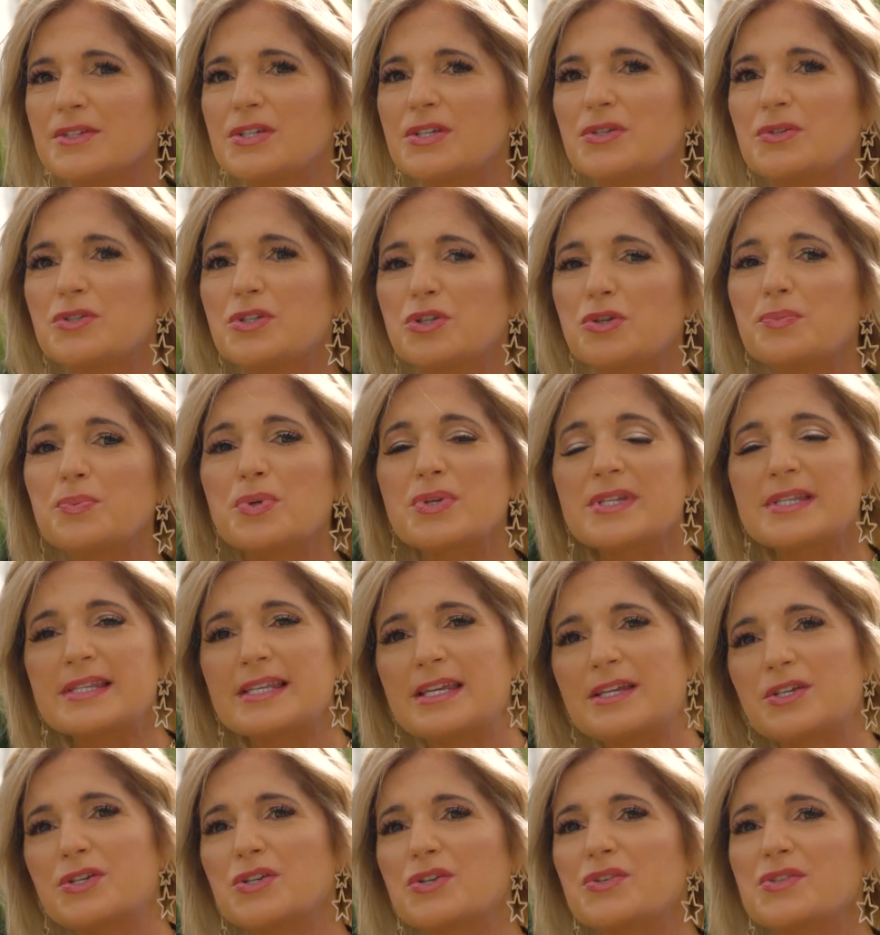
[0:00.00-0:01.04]
to do
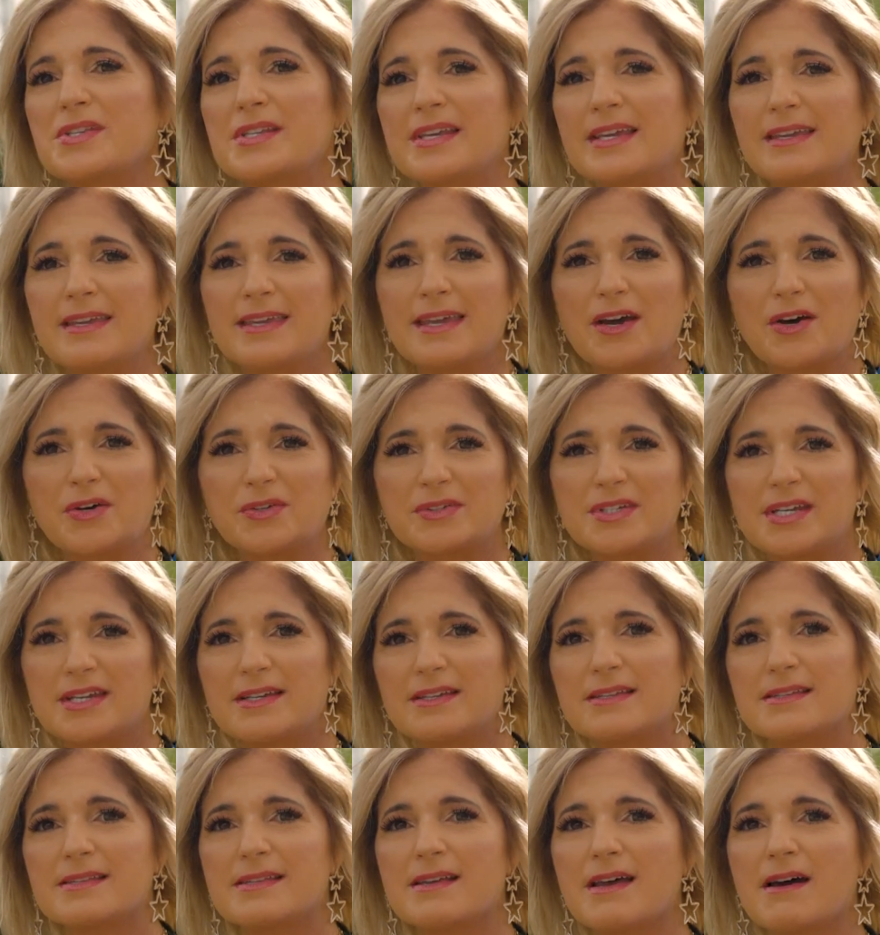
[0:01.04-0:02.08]
procedures like
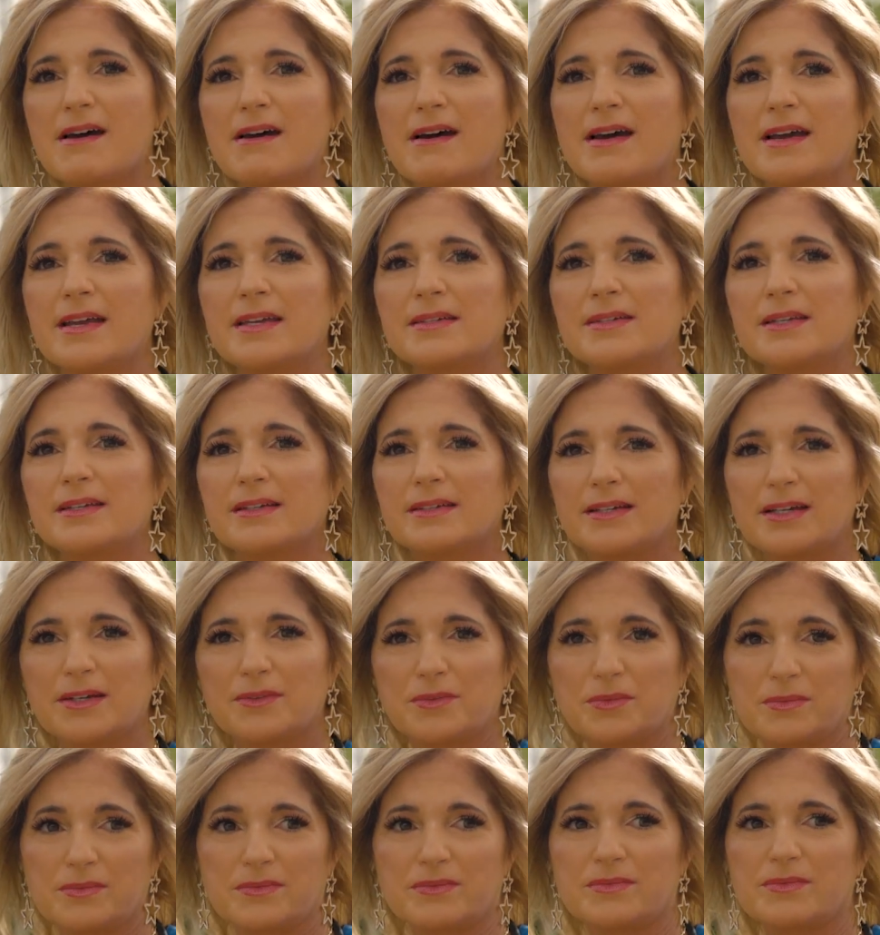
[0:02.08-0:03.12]
geldings on
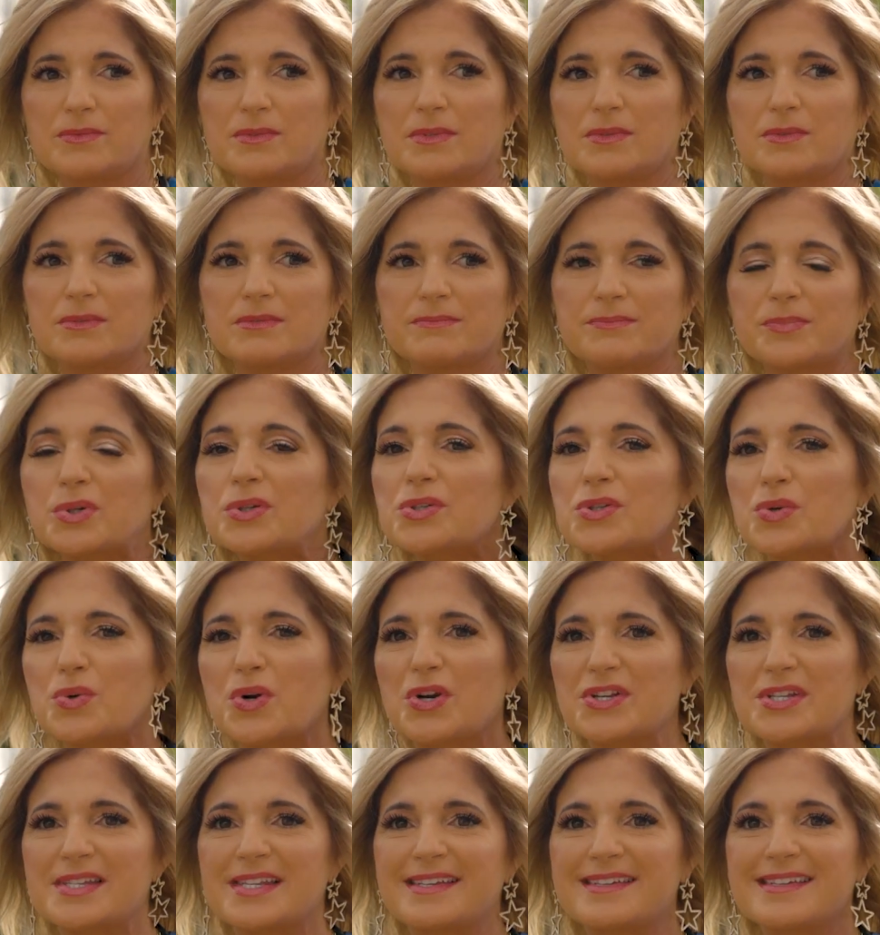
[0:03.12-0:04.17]
bush
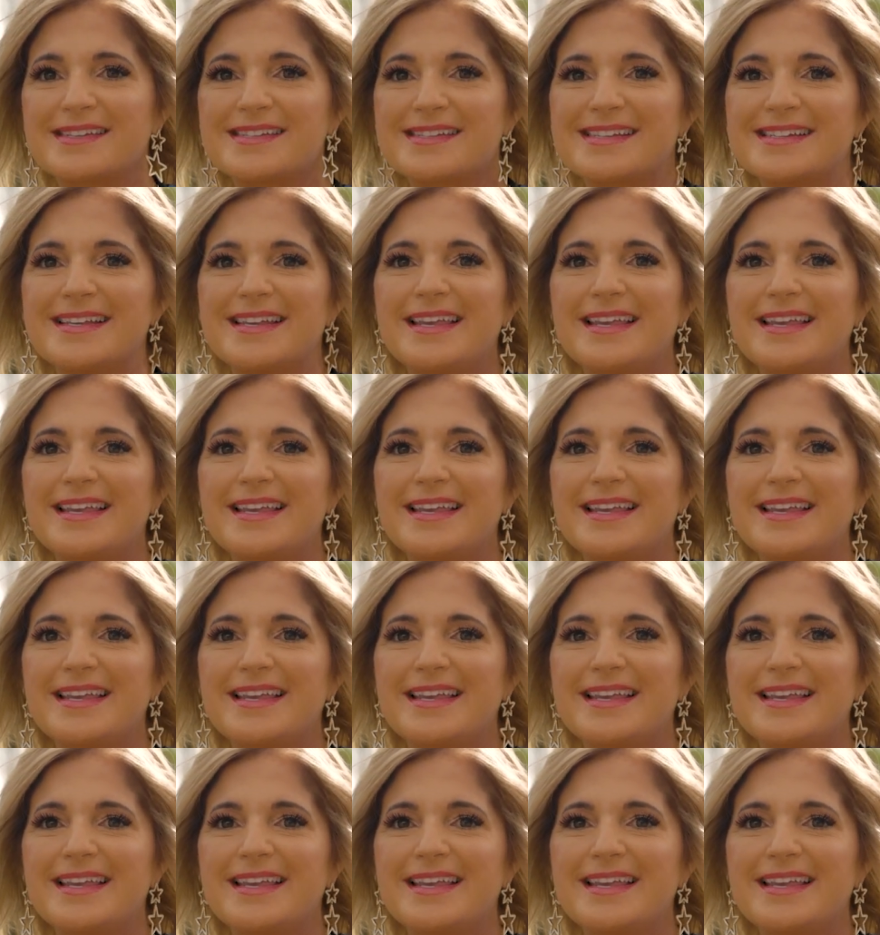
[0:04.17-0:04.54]
horses,